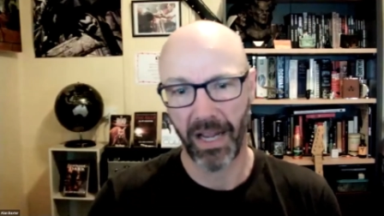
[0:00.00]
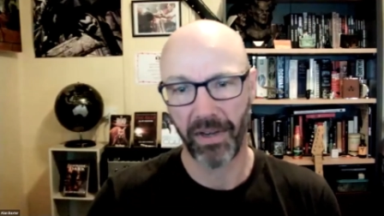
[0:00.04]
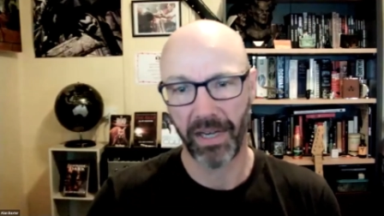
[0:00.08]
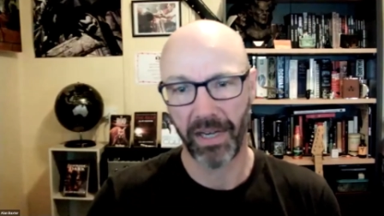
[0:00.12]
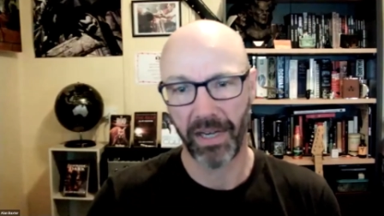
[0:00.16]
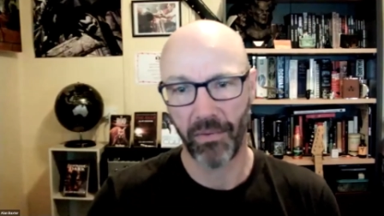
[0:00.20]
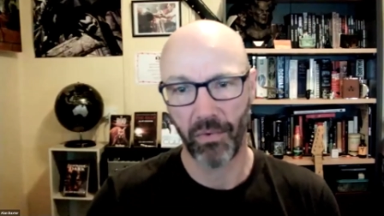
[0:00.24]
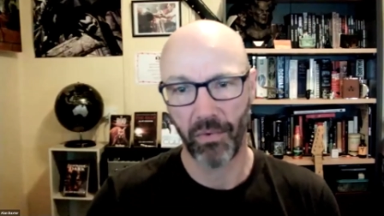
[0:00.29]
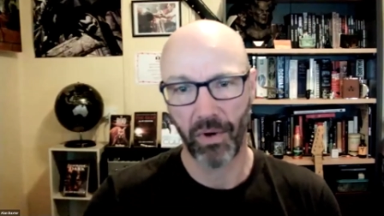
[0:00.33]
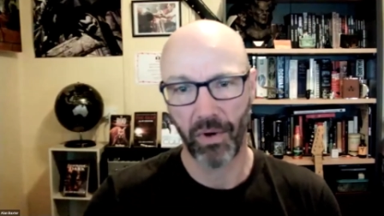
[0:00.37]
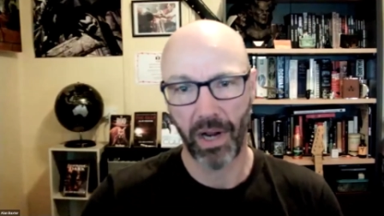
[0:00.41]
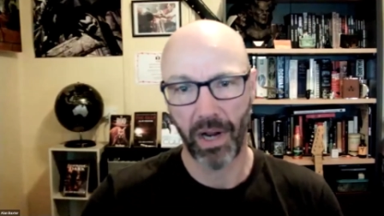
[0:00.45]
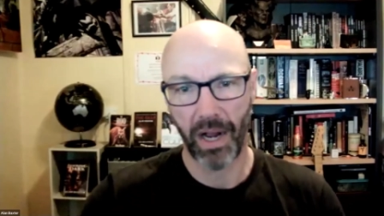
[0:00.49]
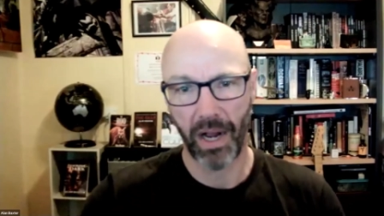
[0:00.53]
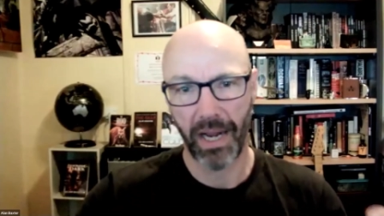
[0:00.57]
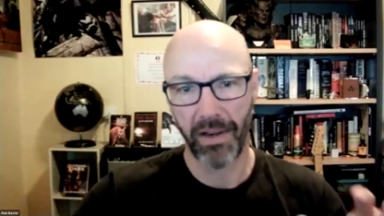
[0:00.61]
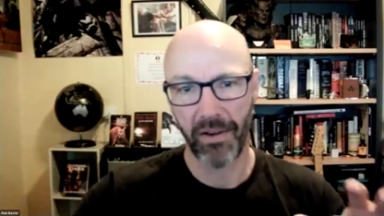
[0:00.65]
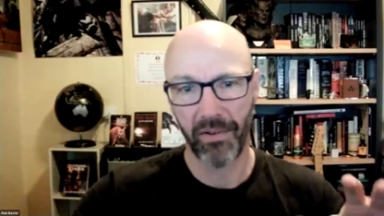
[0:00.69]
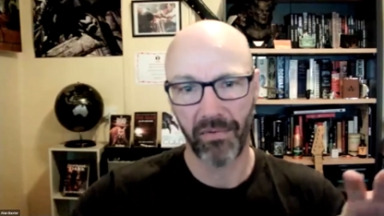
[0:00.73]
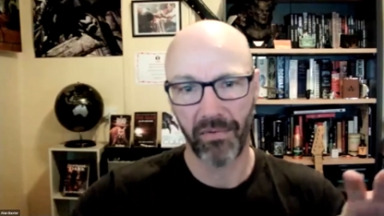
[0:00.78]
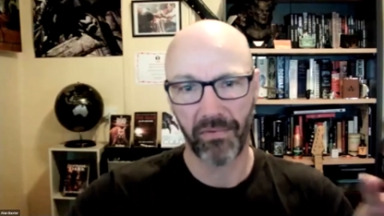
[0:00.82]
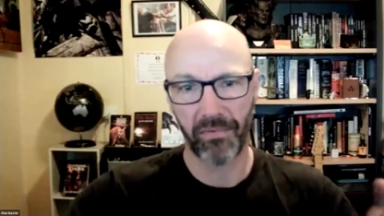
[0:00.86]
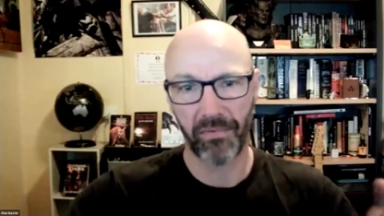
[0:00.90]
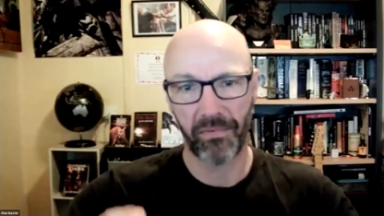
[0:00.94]
and it will kind
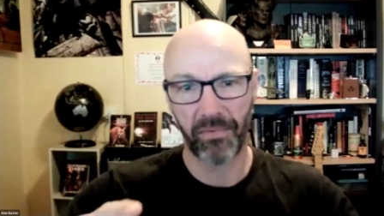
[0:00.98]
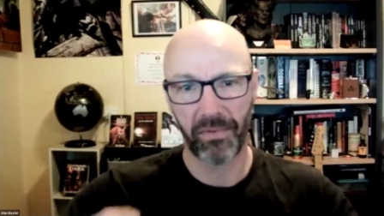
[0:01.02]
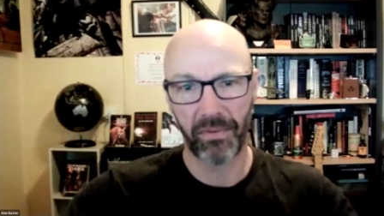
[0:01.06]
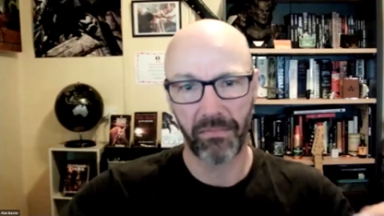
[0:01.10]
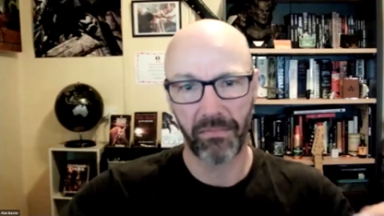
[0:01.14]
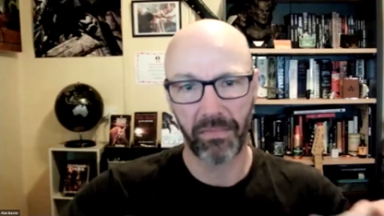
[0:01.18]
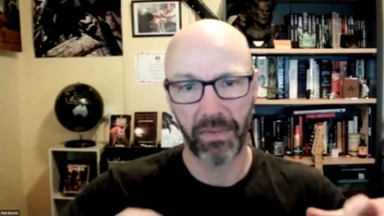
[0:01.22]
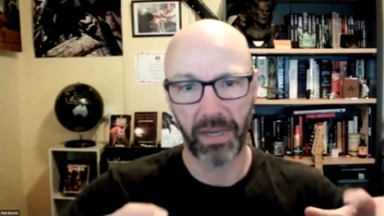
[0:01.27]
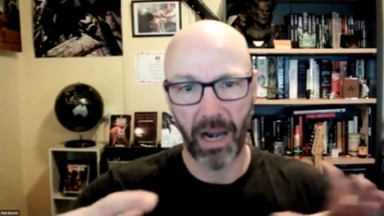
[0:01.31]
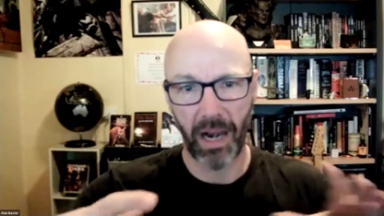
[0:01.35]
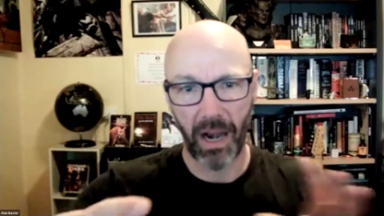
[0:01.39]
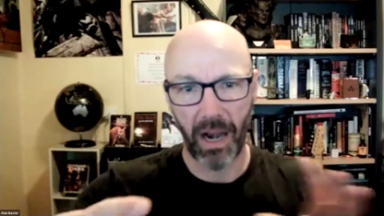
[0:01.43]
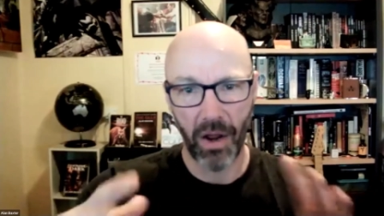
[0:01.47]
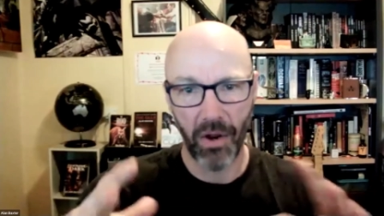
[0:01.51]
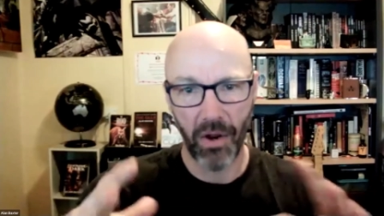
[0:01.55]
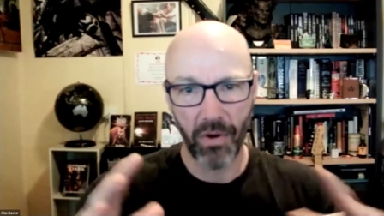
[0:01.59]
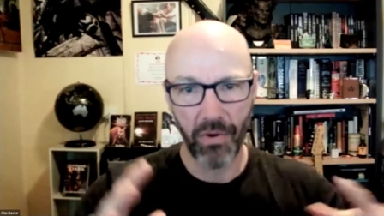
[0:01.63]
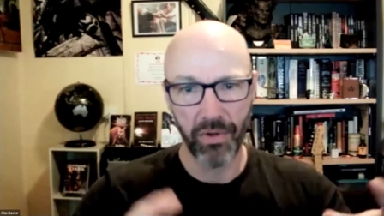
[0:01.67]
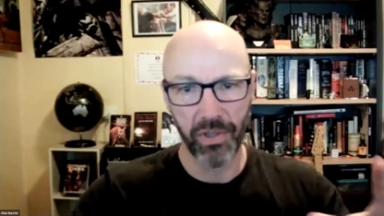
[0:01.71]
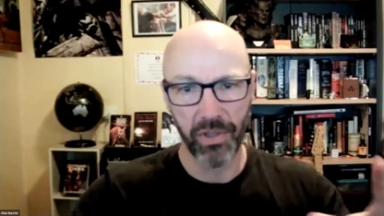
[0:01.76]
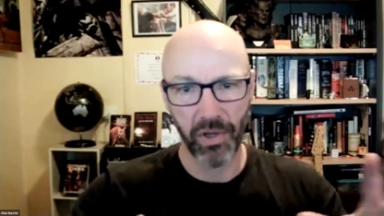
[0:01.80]
of close